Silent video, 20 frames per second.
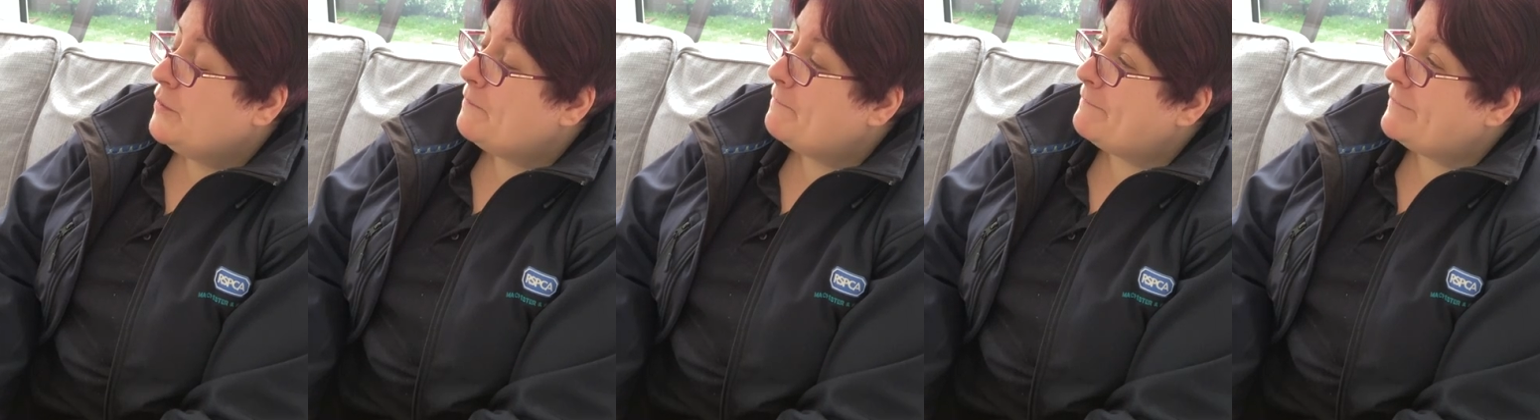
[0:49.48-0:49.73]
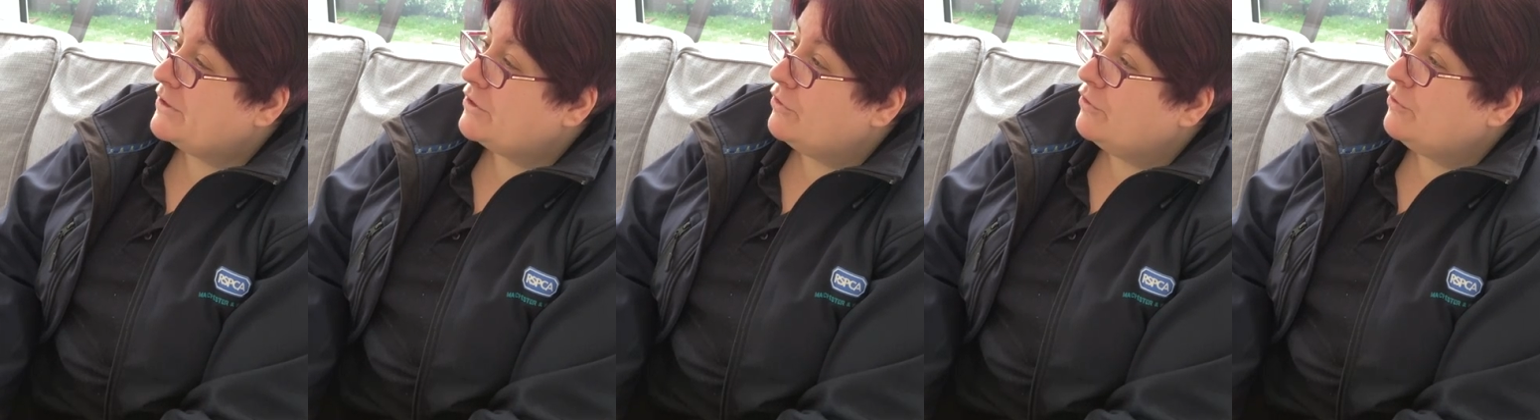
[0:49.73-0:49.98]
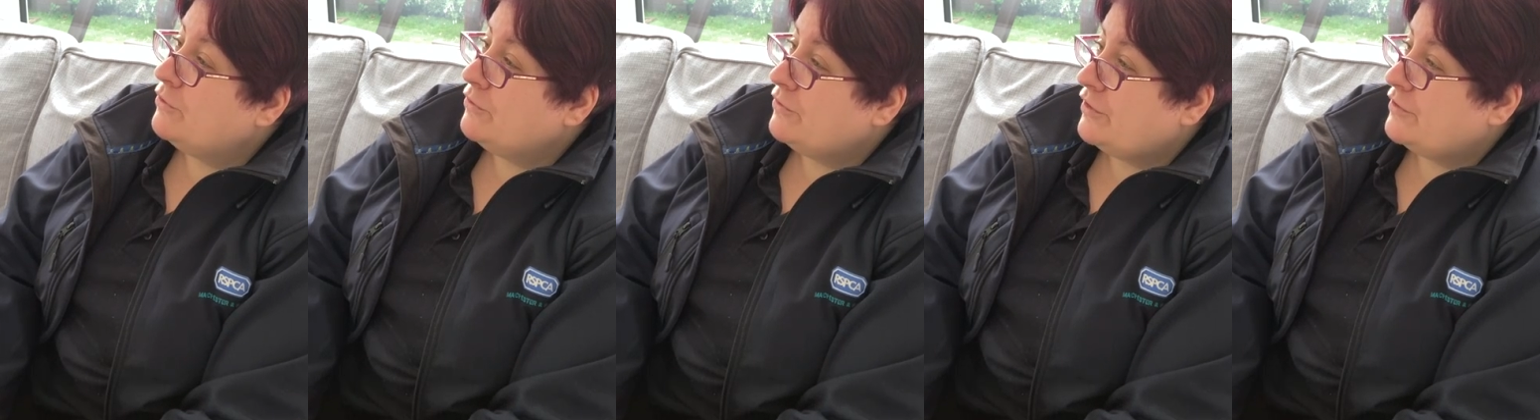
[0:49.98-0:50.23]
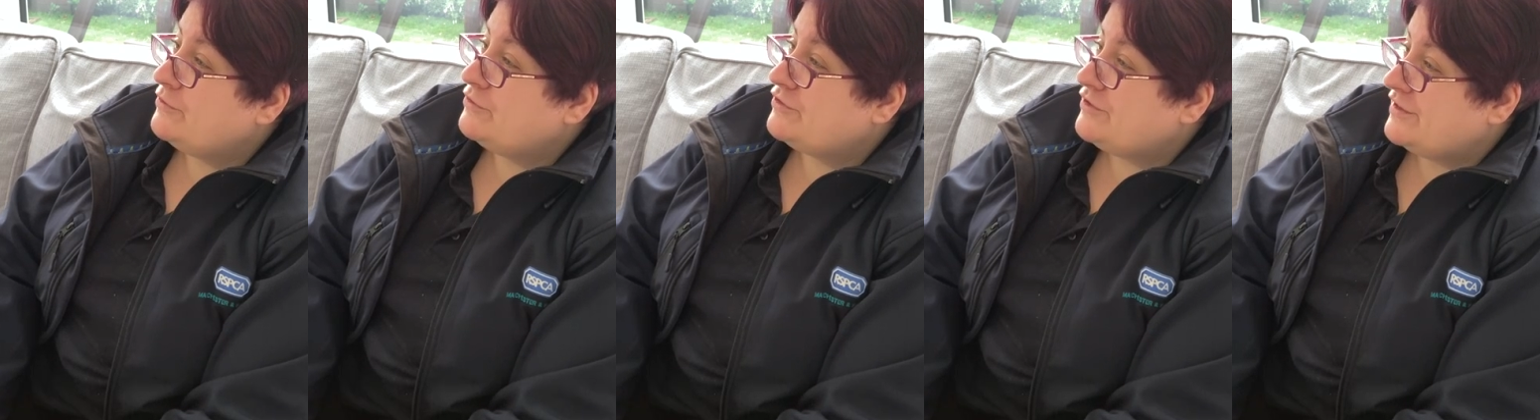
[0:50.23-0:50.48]
But all
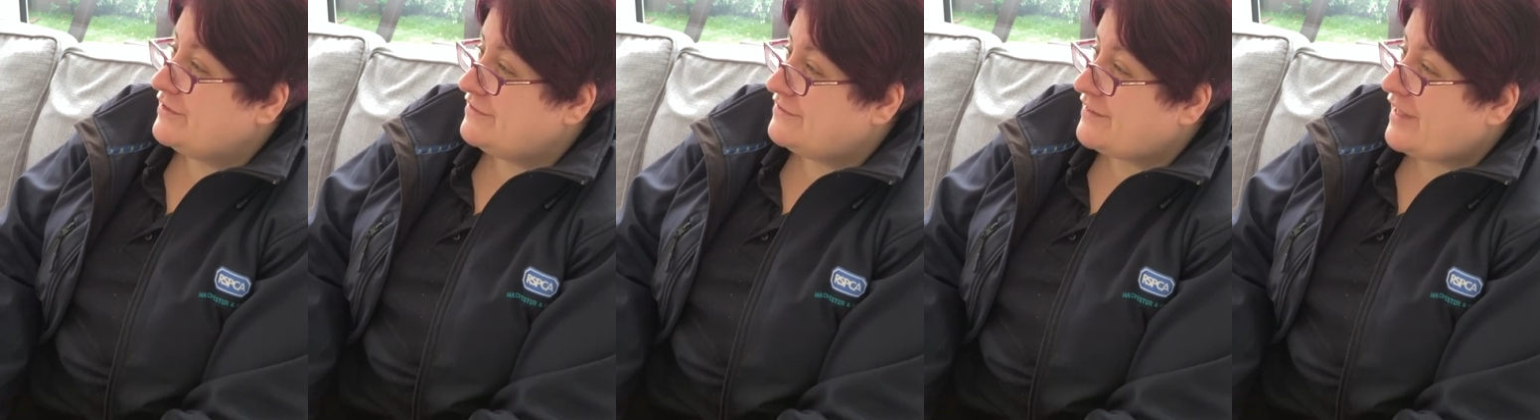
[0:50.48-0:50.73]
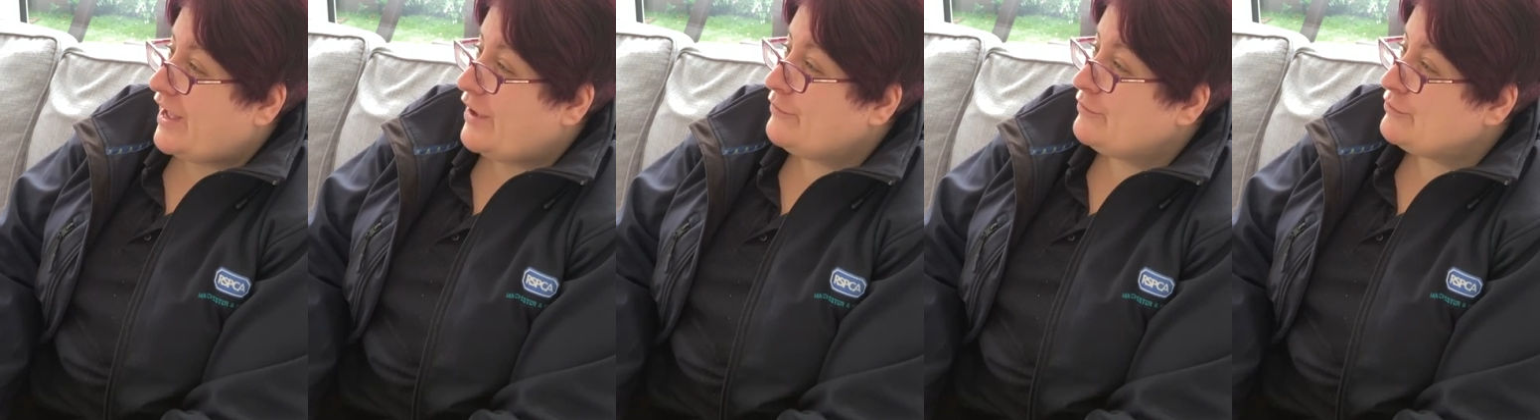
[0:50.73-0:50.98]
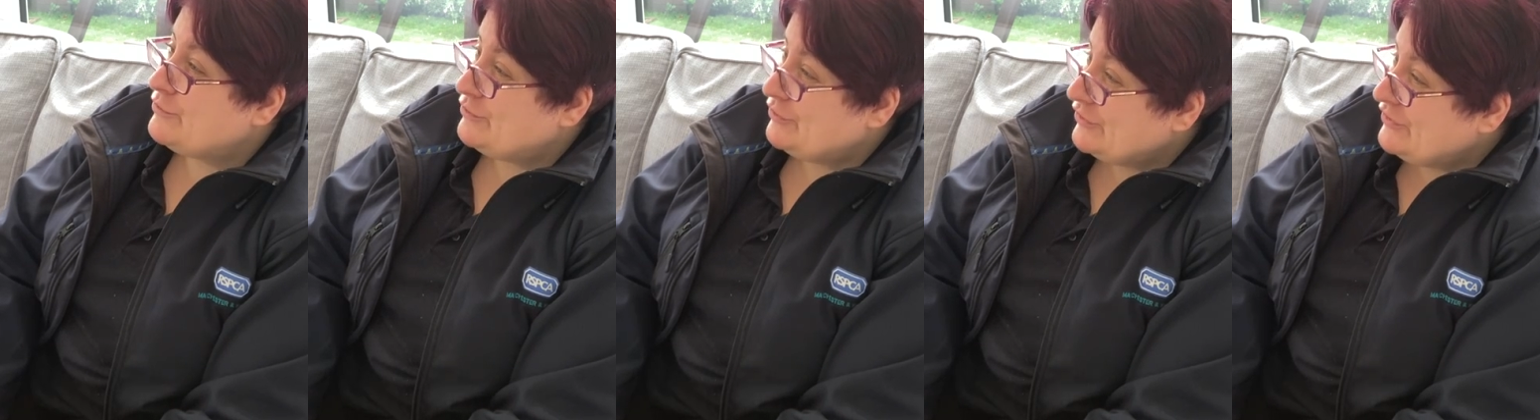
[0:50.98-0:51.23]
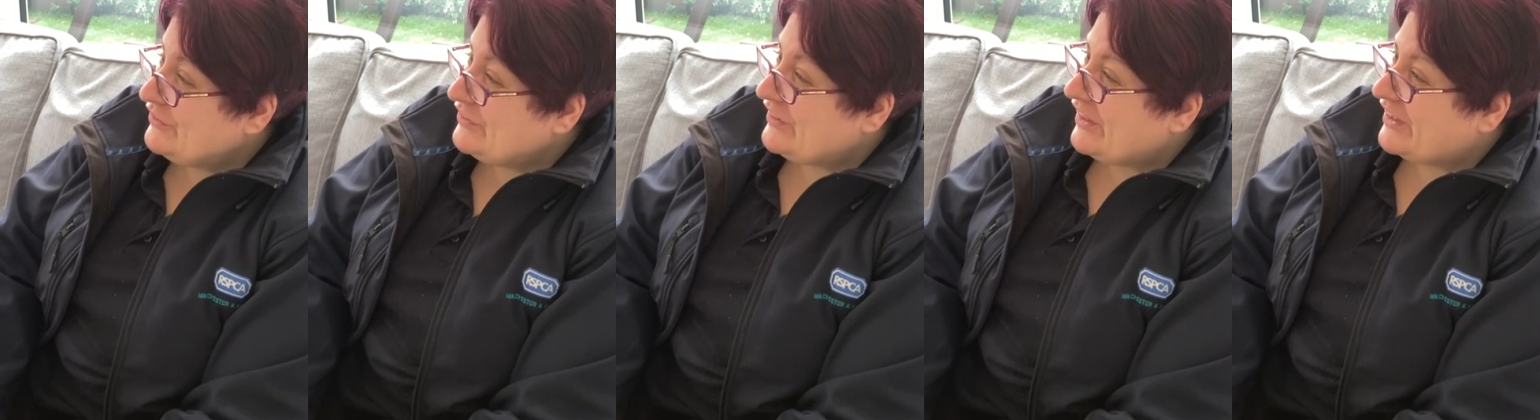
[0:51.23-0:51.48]
those years that I was
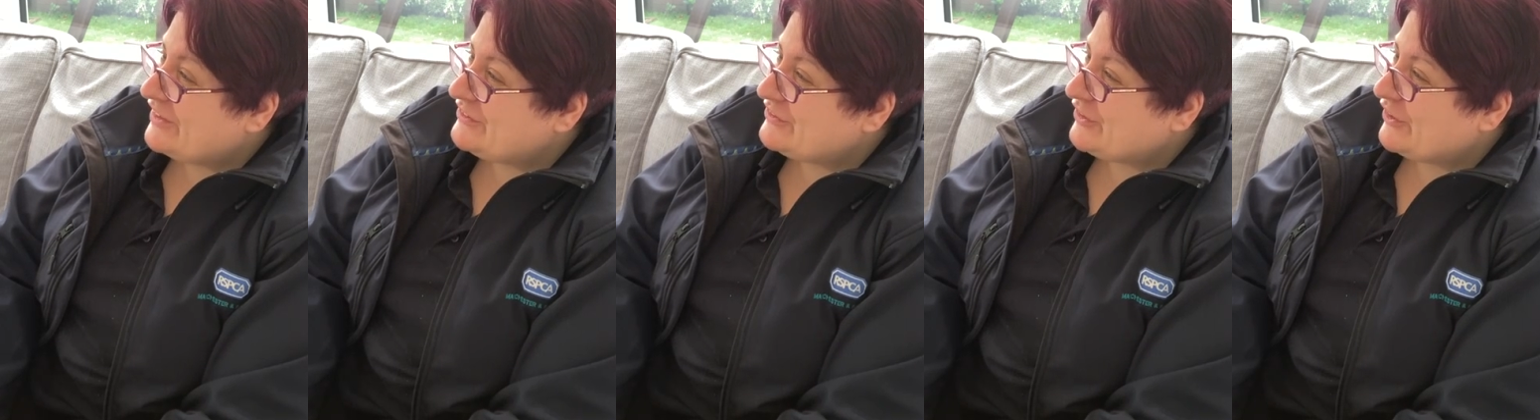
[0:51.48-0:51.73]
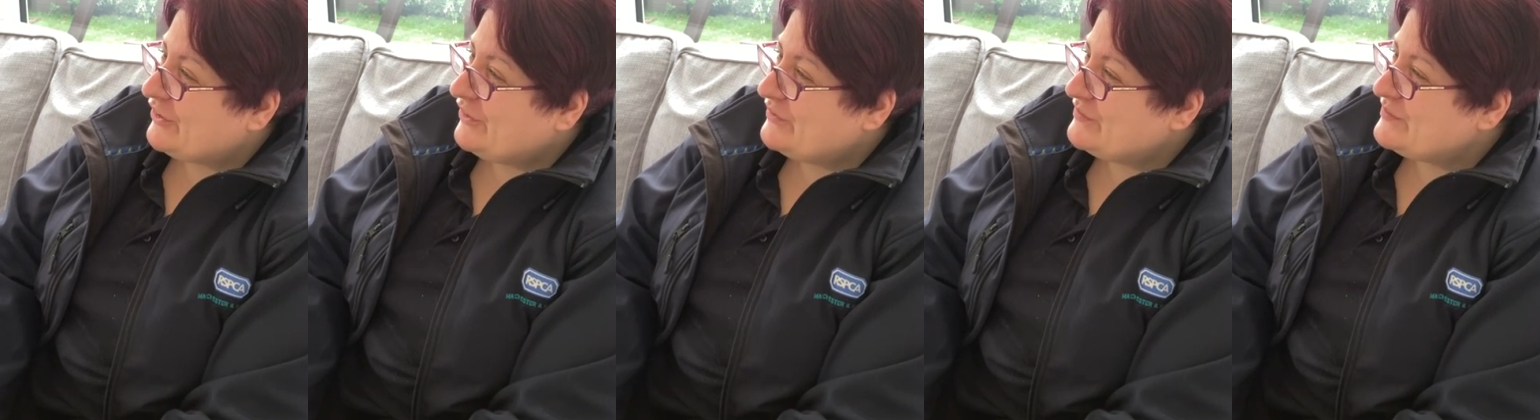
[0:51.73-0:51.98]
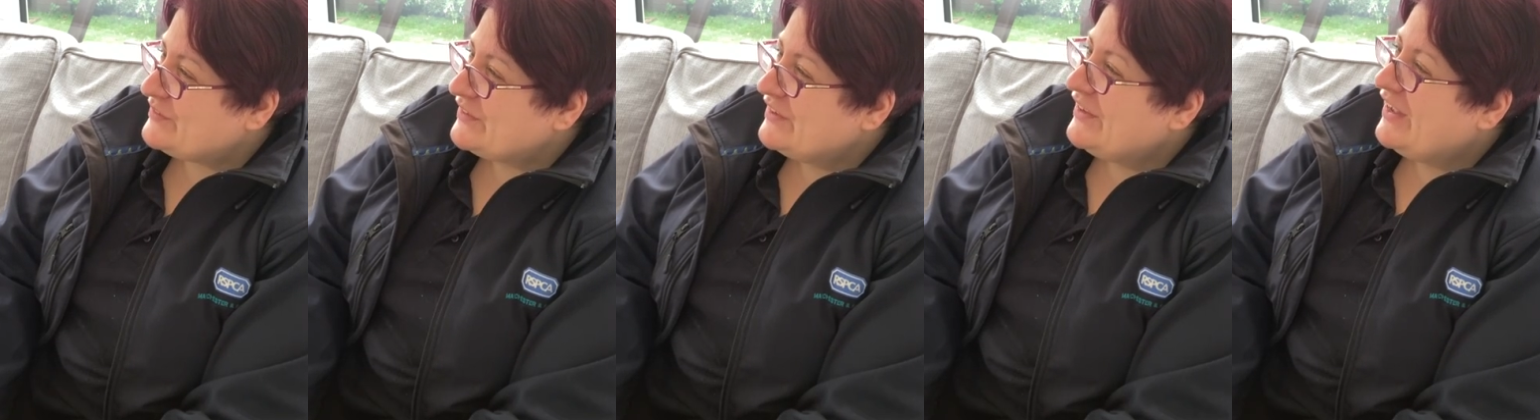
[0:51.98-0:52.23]
doing that job,